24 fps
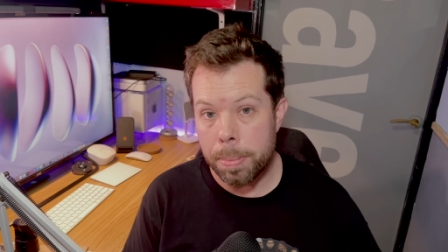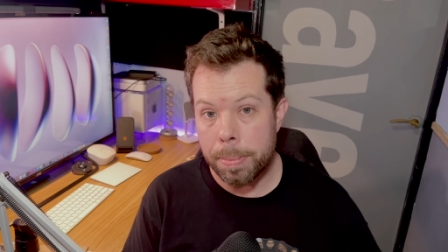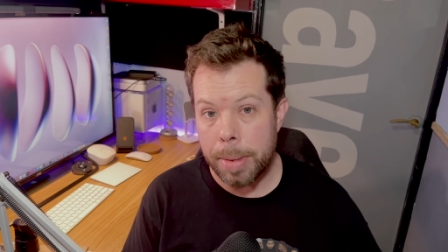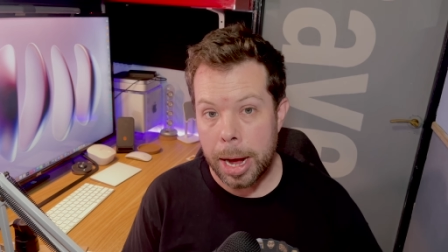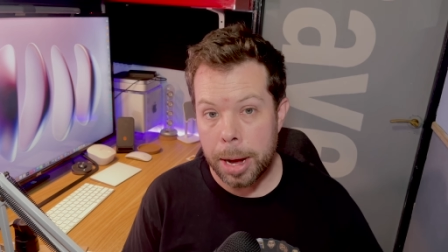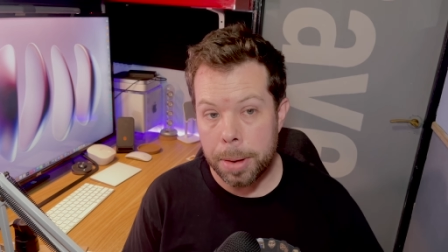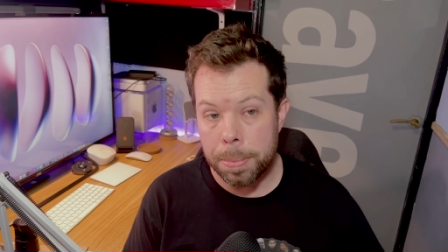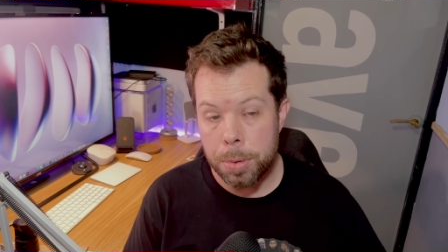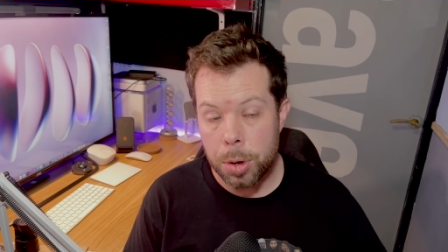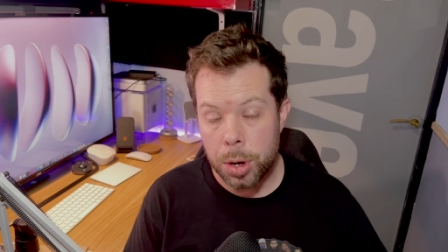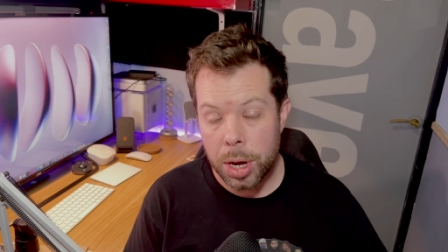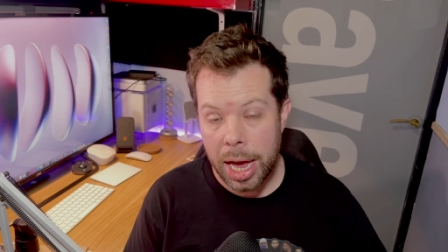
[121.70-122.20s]

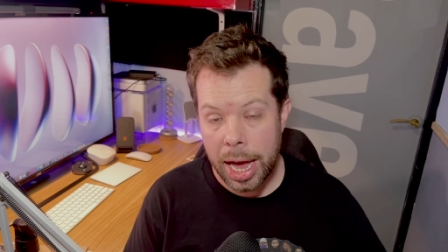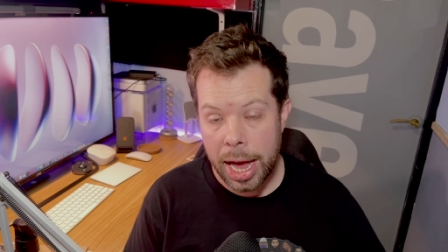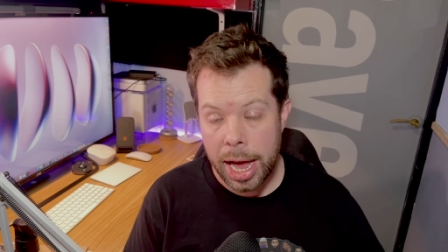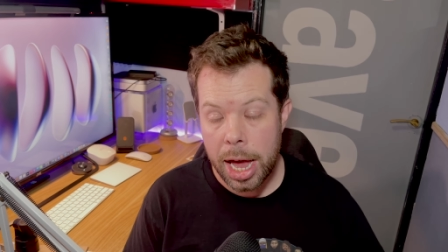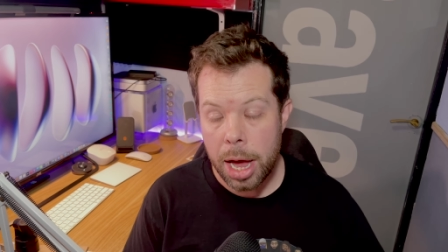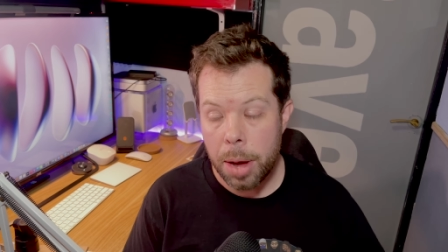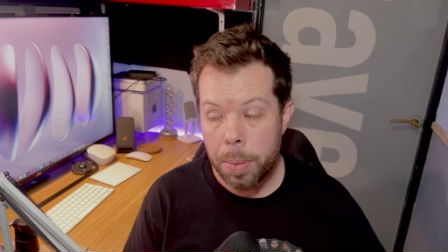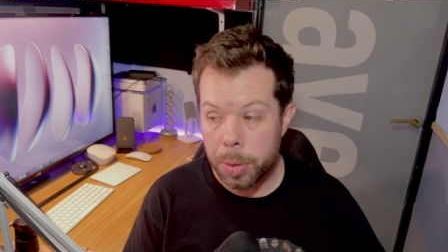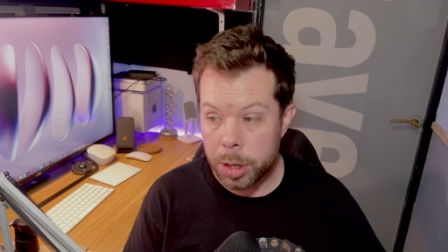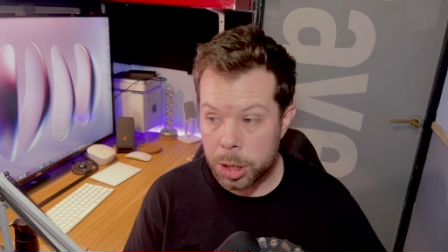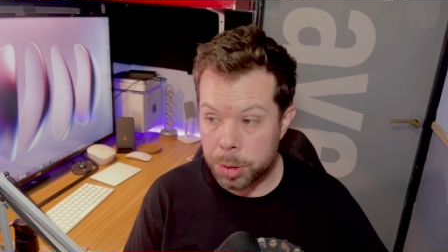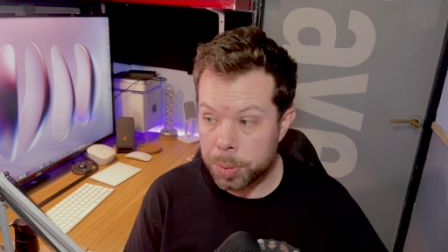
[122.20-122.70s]
MacBook
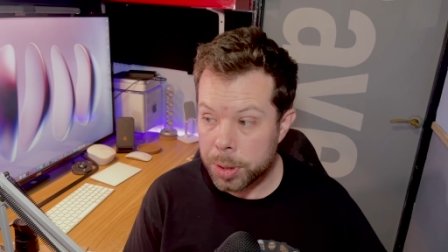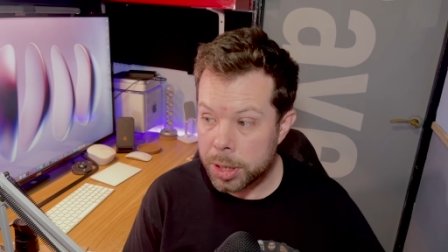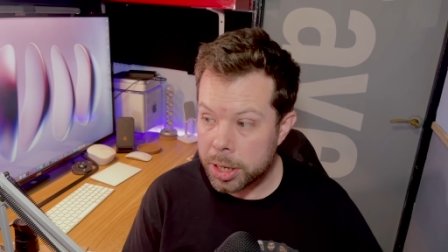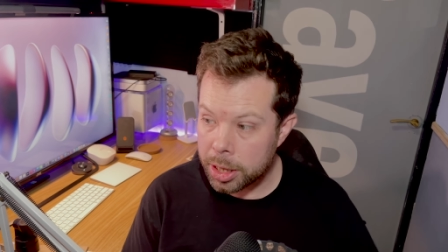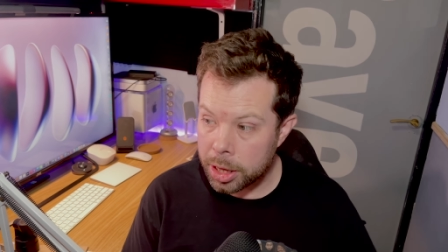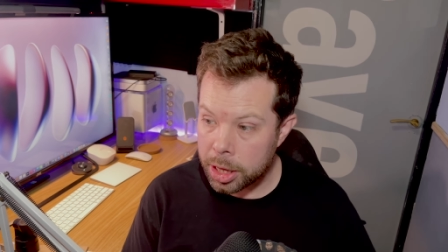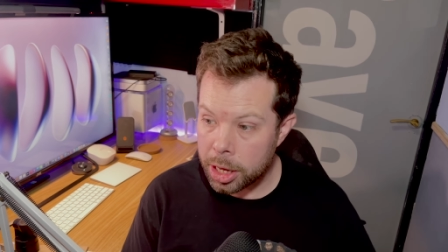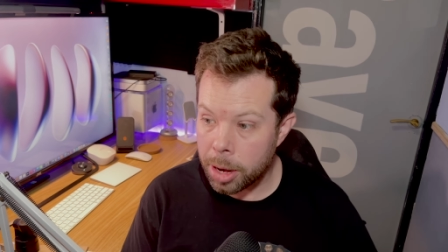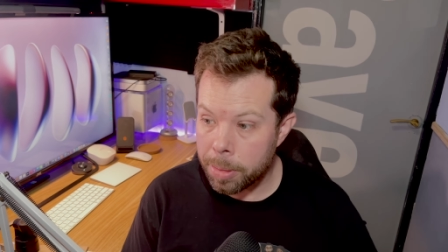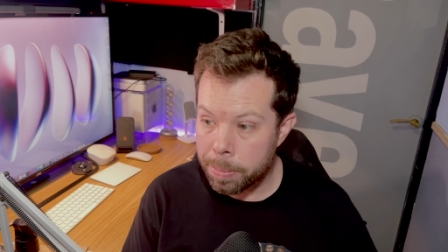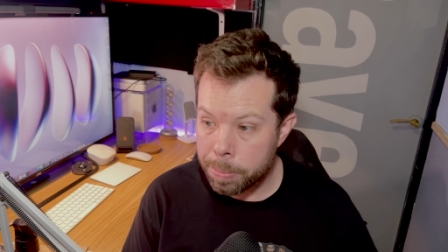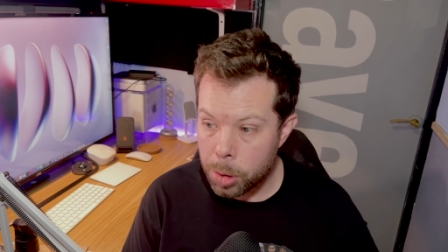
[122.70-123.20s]
Air, which we did
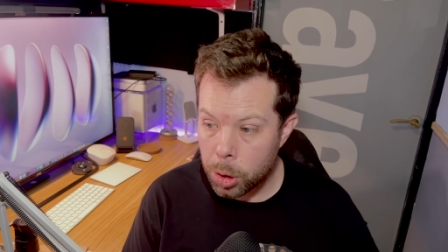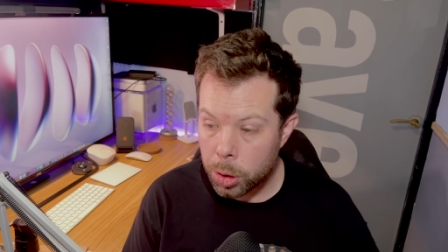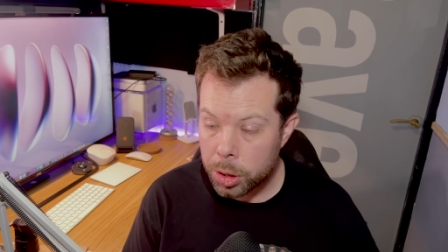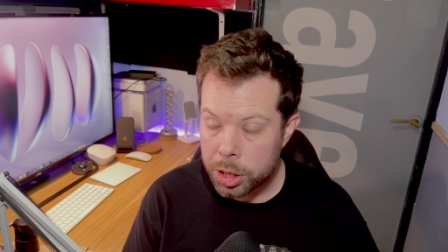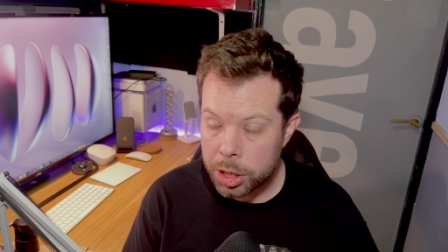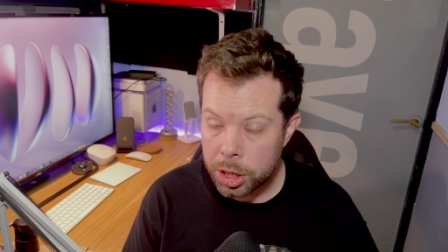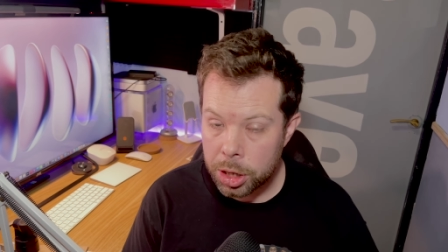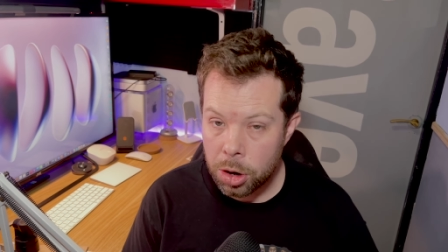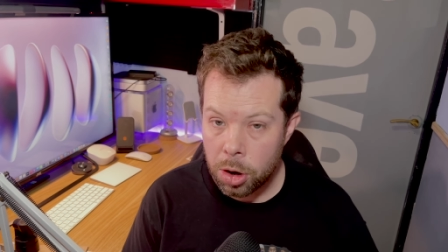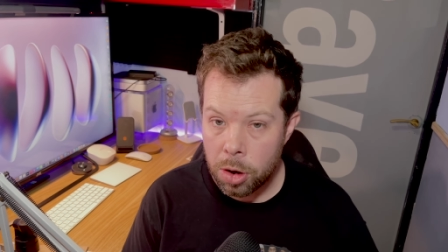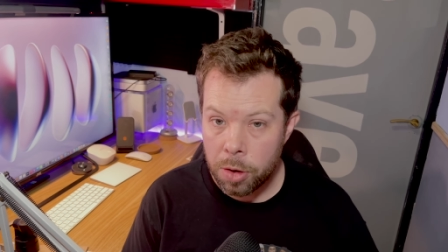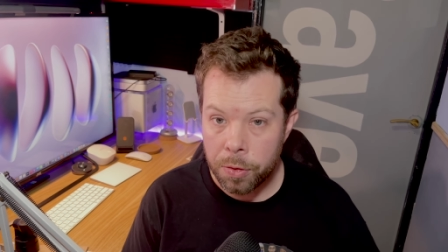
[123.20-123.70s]
the
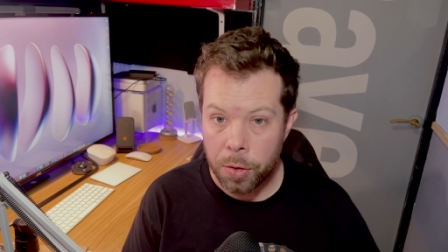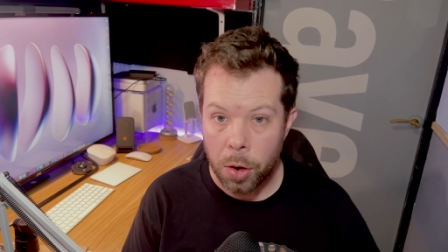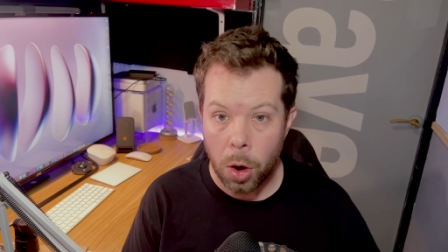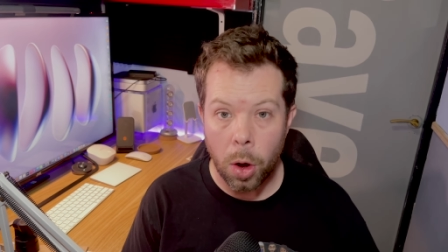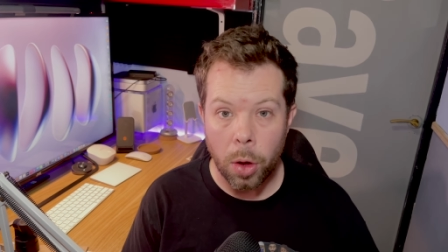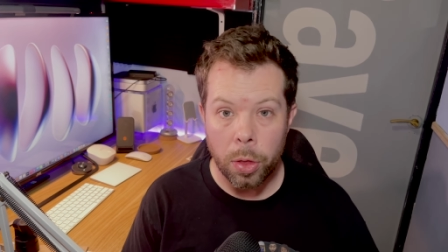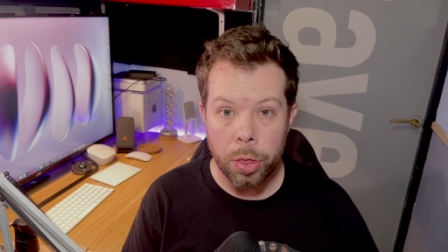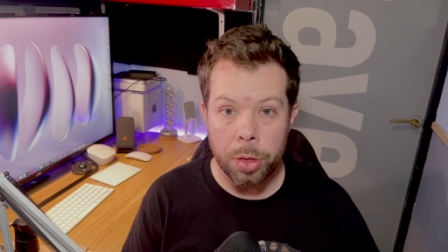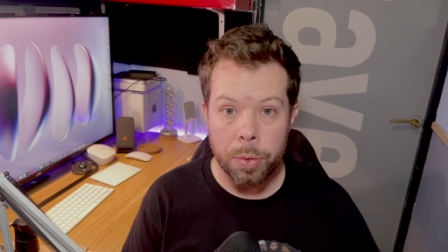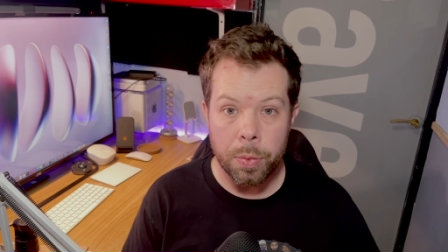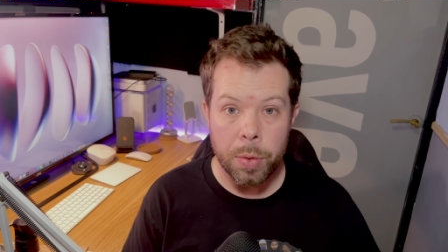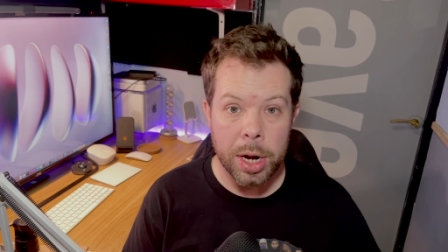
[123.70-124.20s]
unboxing of
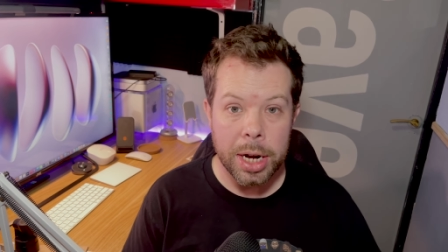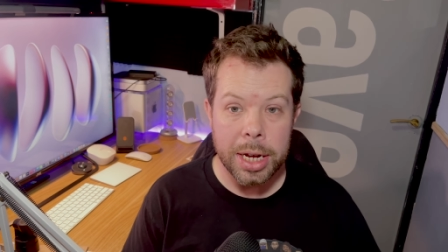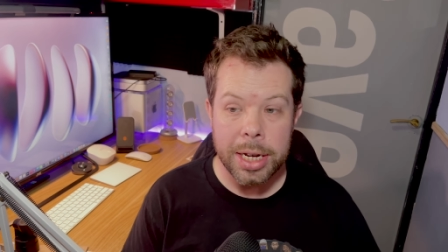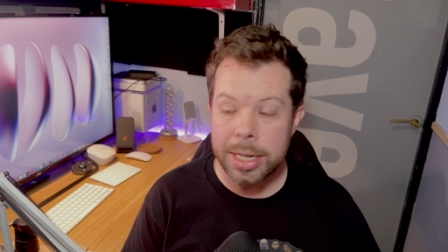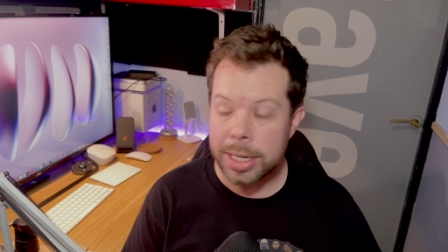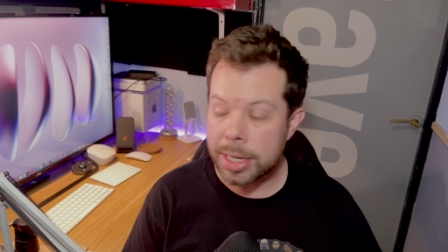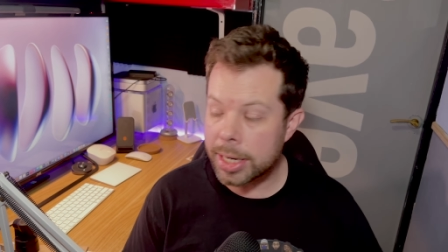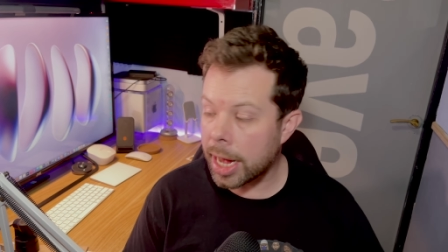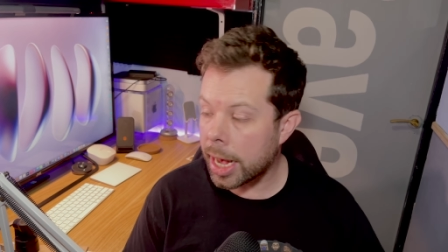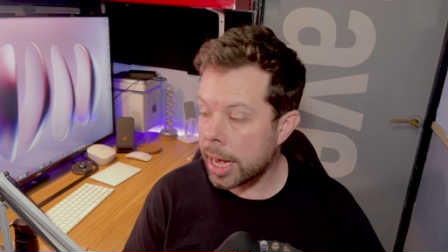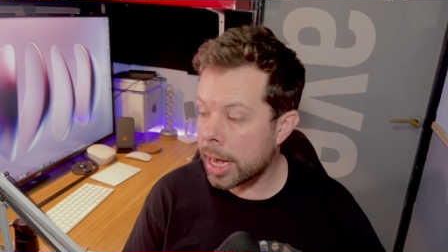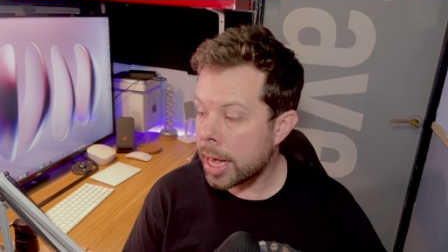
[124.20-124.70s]
on the release
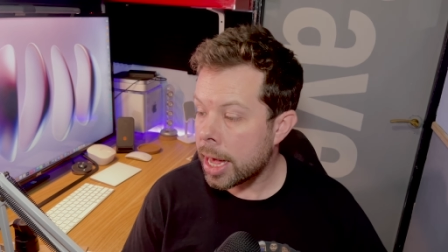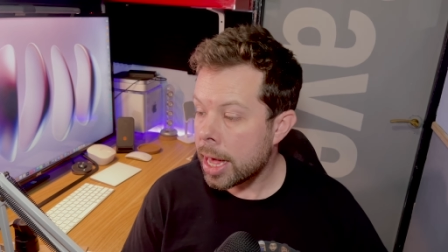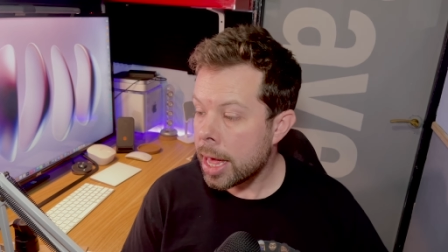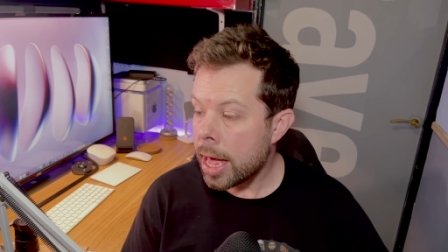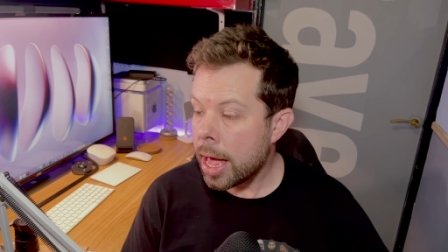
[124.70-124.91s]
day,